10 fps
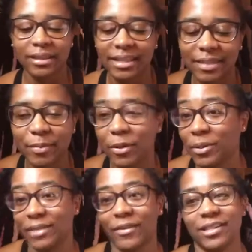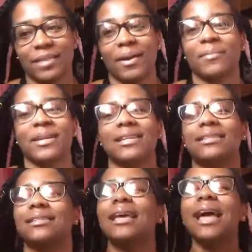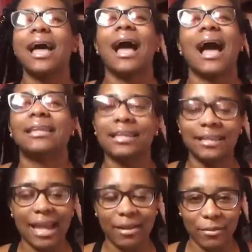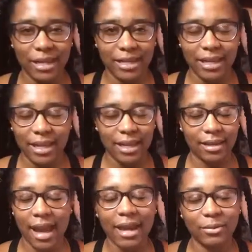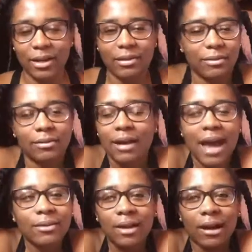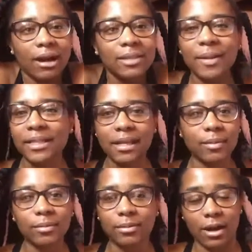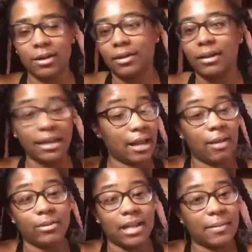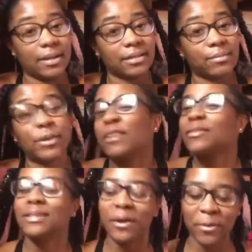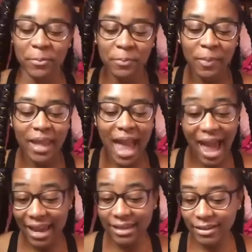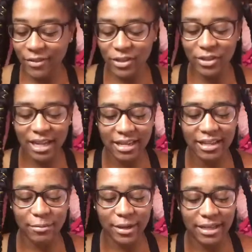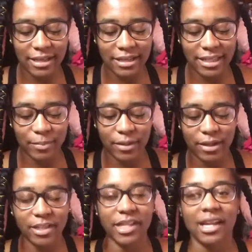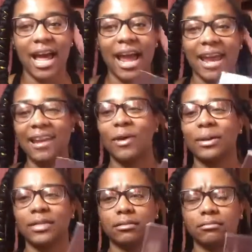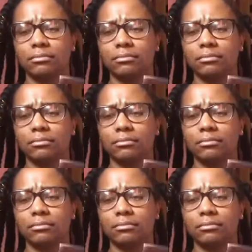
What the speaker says: this book when it first came out because I didn't like reading, and I don't know. I was being a terrible daughter, and I was not being supportive. So I eventually ended up reading this book, A Shut Eye Ain't Always